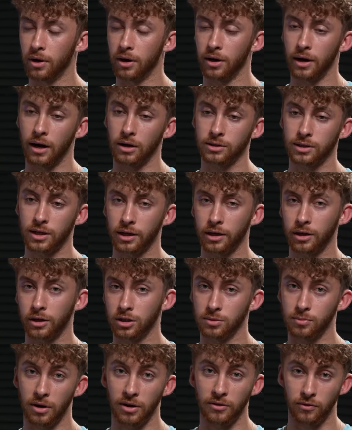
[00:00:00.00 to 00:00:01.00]
But house hacking
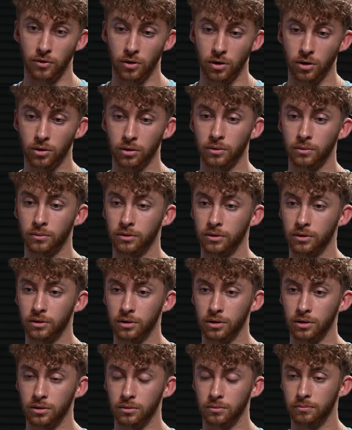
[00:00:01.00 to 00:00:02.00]
is by far
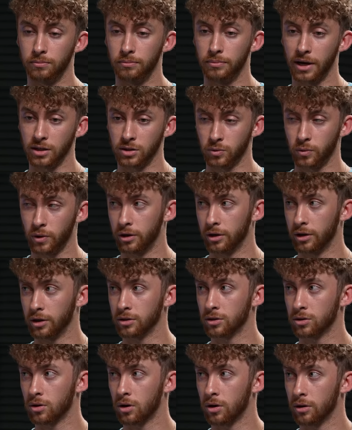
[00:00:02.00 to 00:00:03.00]
the best way to
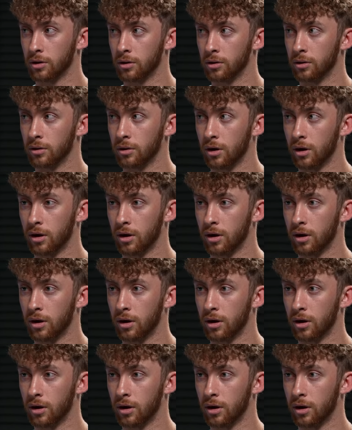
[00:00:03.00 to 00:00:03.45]
get started.